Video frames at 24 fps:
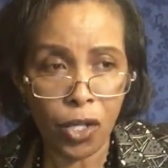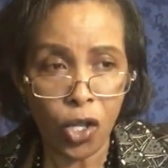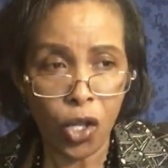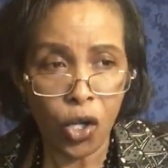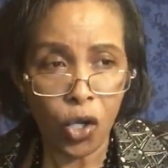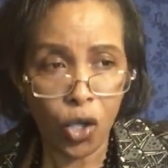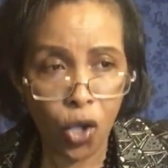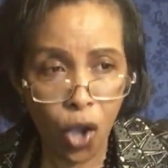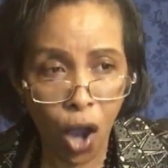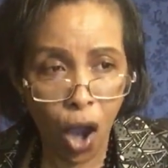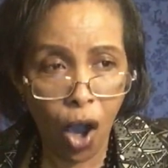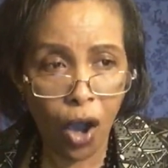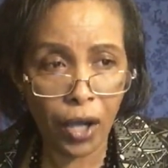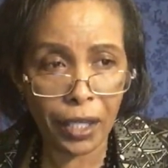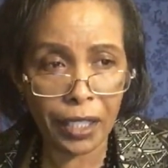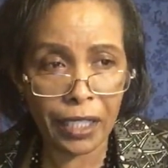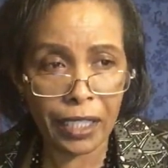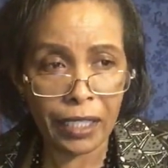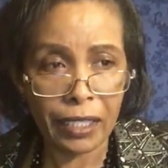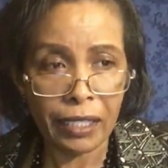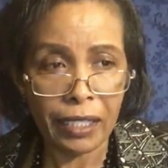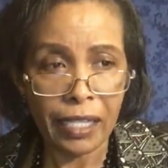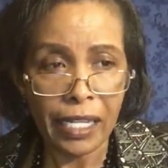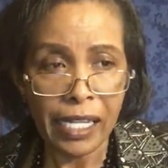Lord,
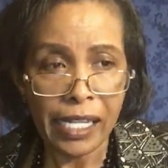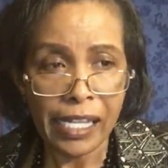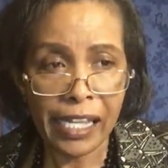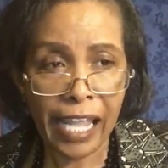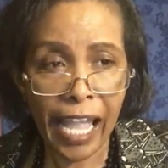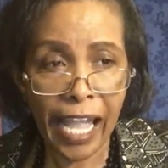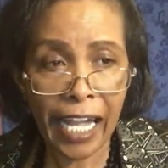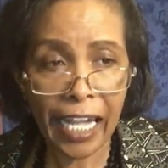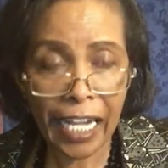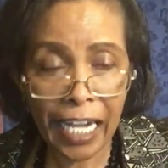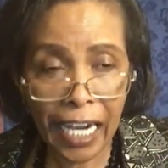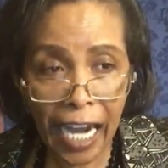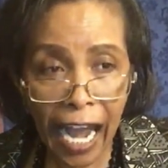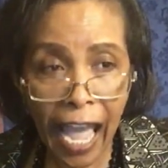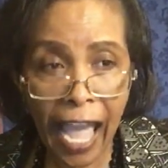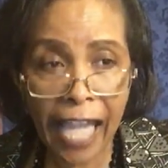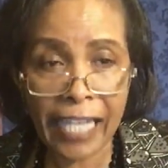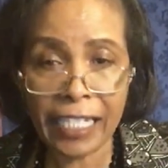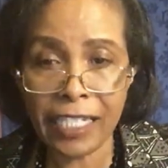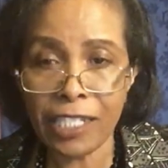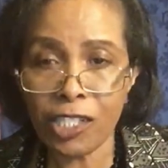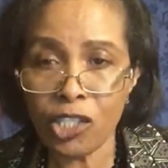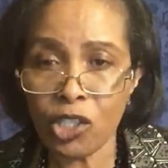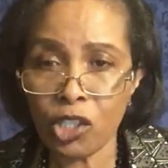they
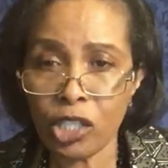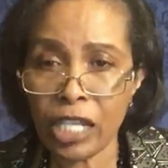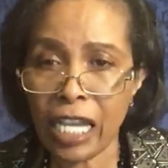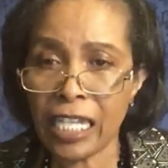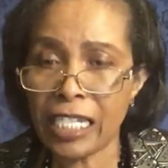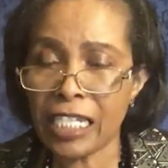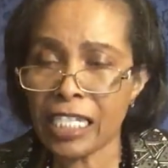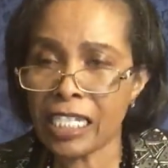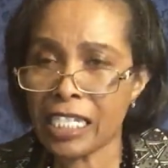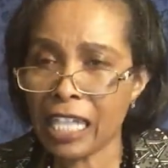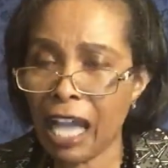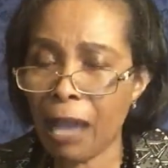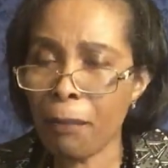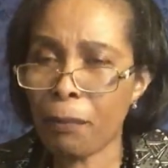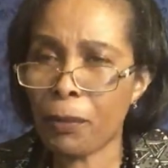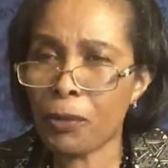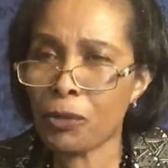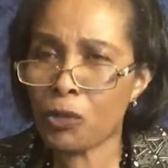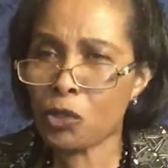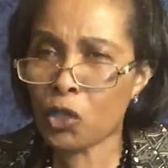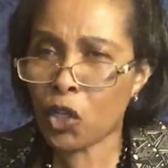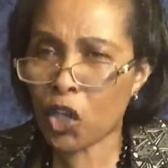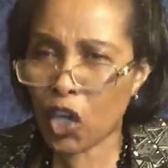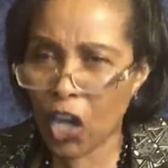cried. The
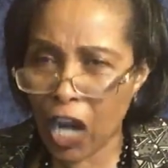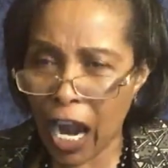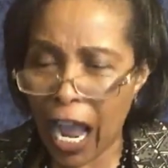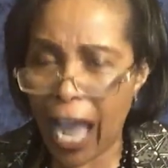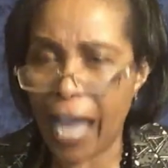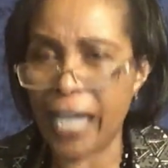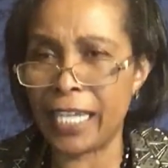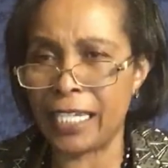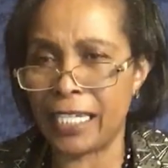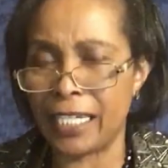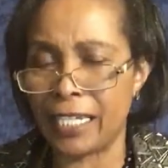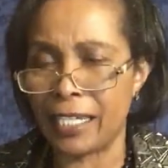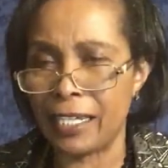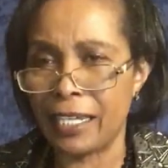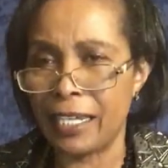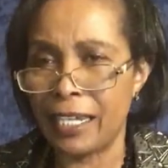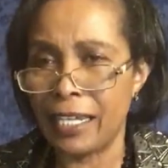disciples cried.